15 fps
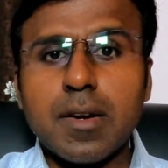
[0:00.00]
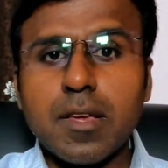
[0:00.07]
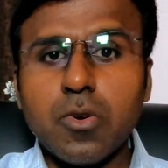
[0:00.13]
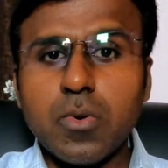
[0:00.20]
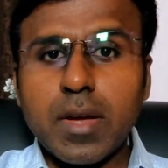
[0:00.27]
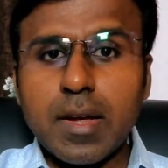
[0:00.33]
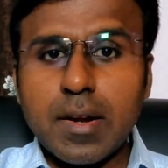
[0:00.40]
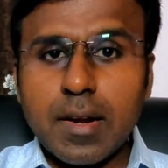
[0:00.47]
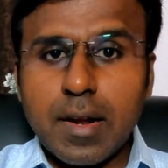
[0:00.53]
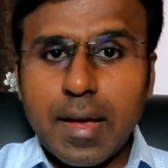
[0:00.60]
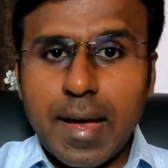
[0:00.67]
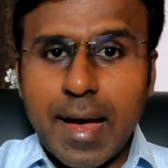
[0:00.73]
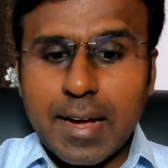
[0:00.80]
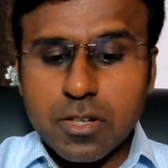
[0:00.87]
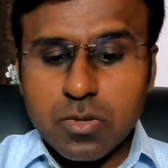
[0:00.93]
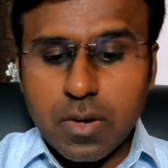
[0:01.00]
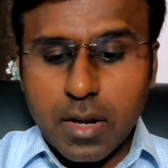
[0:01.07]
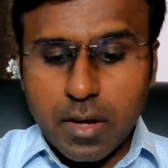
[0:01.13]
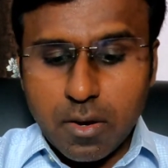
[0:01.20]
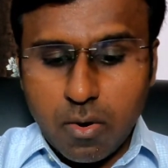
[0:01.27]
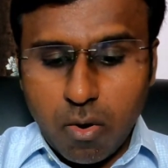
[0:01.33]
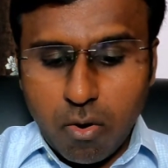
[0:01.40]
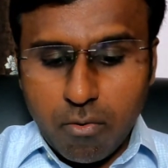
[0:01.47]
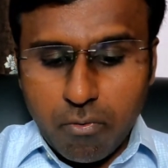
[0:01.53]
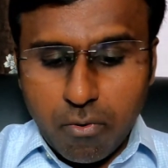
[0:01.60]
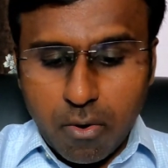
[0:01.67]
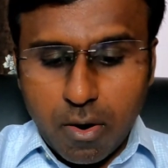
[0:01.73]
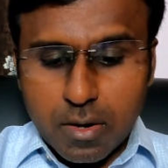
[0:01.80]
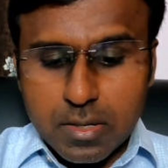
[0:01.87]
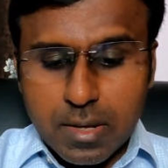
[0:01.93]
you can actually go
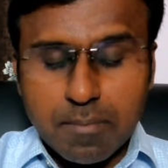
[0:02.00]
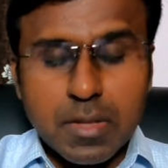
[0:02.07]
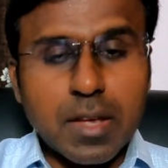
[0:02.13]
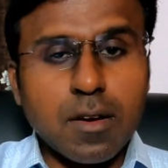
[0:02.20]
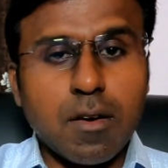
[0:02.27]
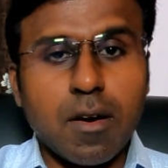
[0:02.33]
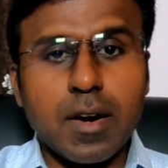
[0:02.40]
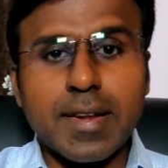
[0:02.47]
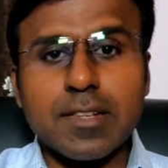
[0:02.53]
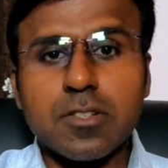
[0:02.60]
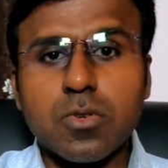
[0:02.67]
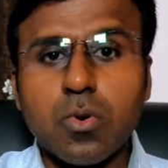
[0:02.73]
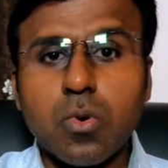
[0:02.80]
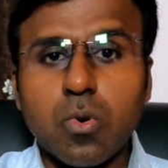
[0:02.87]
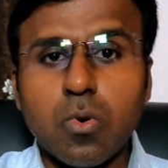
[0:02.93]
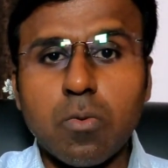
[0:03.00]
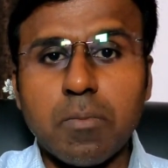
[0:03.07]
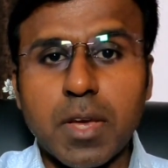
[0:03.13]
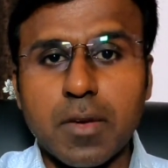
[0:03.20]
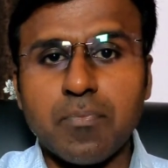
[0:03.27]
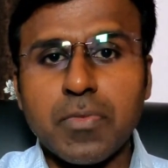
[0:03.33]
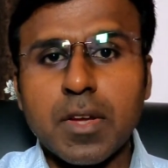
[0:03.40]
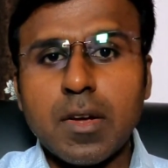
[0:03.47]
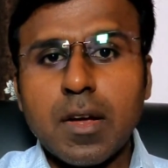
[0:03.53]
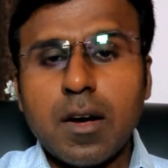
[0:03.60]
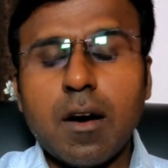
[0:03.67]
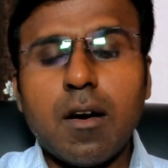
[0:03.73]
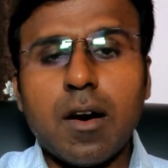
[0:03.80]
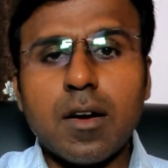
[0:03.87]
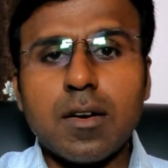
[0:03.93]
for something called as grooming
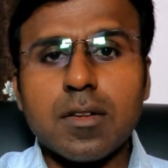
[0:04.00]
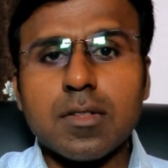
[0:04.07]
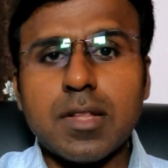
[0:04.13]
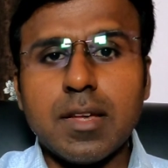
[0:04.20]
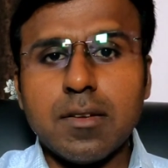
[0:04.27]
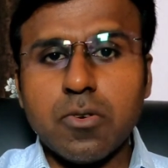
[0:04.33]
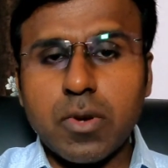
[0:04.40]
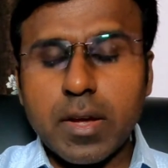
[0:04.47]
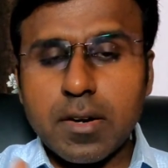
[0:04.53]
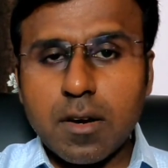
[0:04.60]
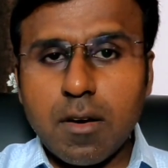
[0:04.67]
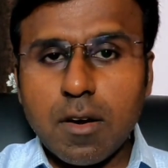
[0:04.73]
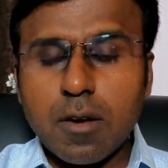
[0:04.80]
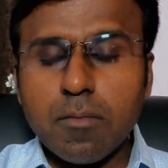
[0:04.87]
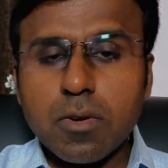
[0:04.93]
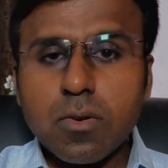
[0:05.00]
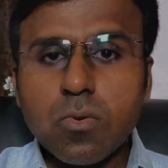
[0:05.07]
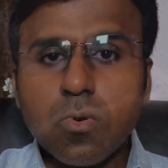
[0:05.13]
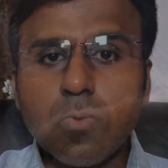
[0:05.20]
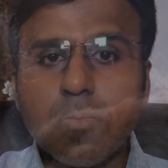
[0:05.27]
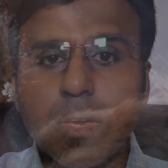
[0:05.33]
or see you can talk about